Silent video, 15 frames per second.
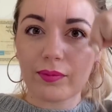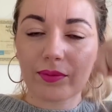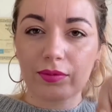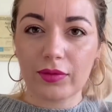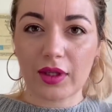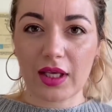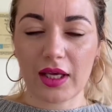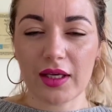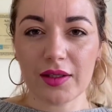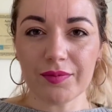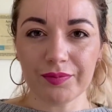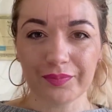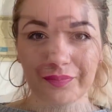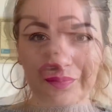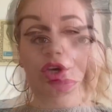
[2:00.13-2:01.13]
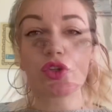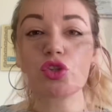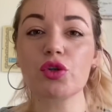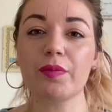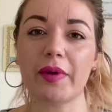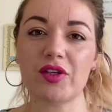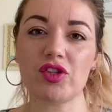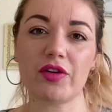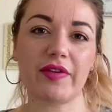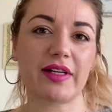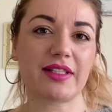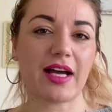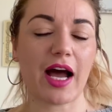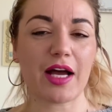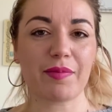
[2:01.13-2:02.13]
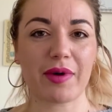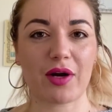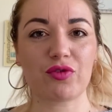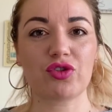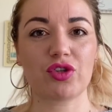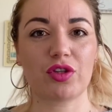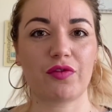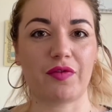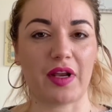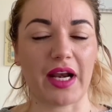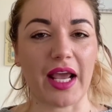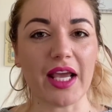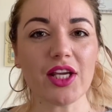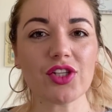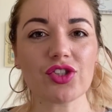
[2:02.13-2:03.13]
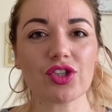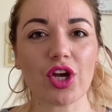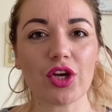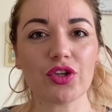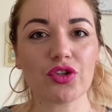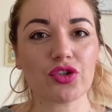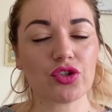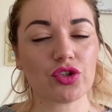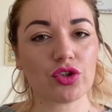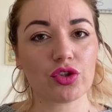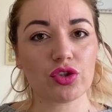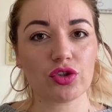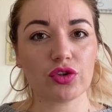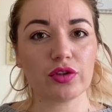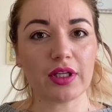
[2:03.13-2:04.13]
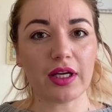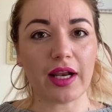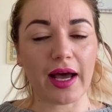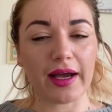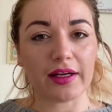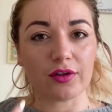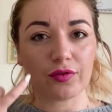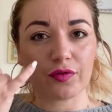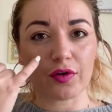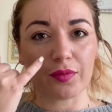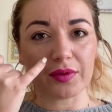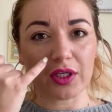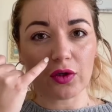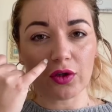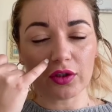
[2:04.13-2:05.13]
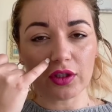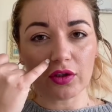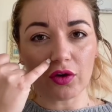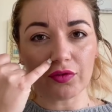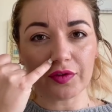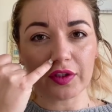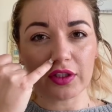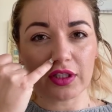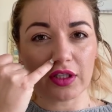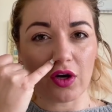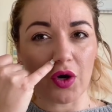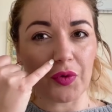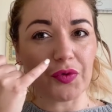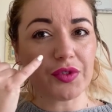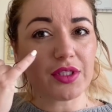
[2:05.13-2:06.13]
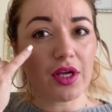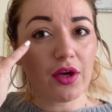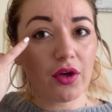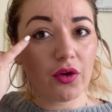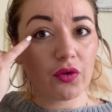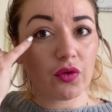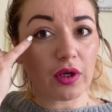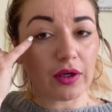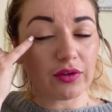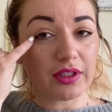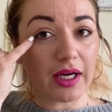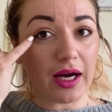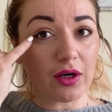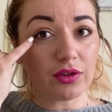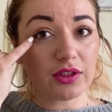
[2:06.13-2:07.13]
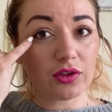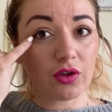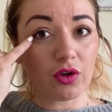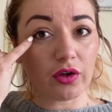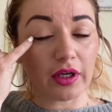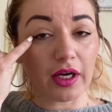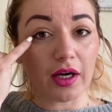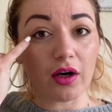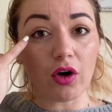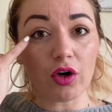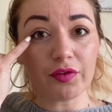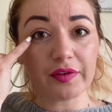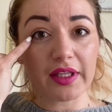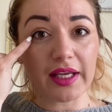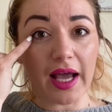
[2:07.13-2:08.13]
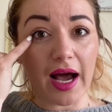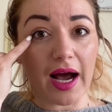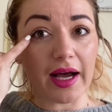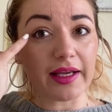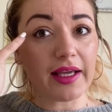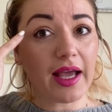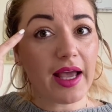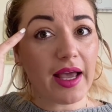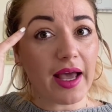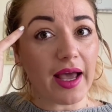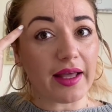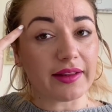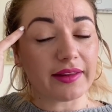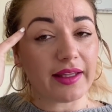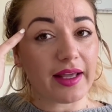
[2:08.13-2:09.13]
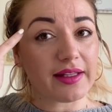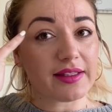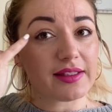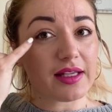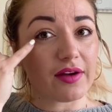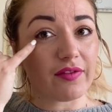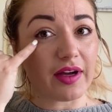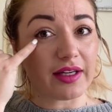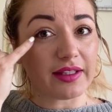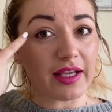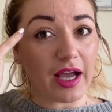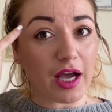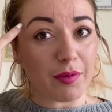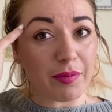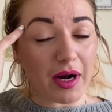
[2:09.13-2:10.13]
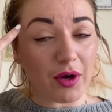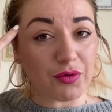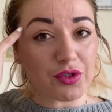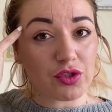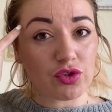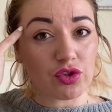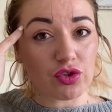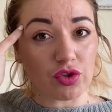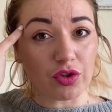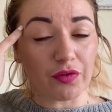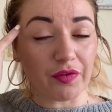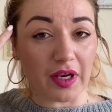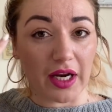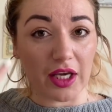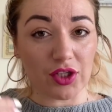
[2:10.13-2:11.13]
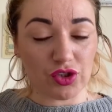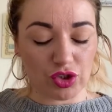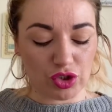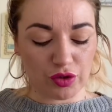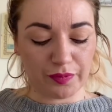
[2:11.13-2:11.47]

Okay, to measure where the eyebrow should finish, you should do the line from the corner of the nose throughout the outer corner of the eye, and that's where the eyebrows should finish.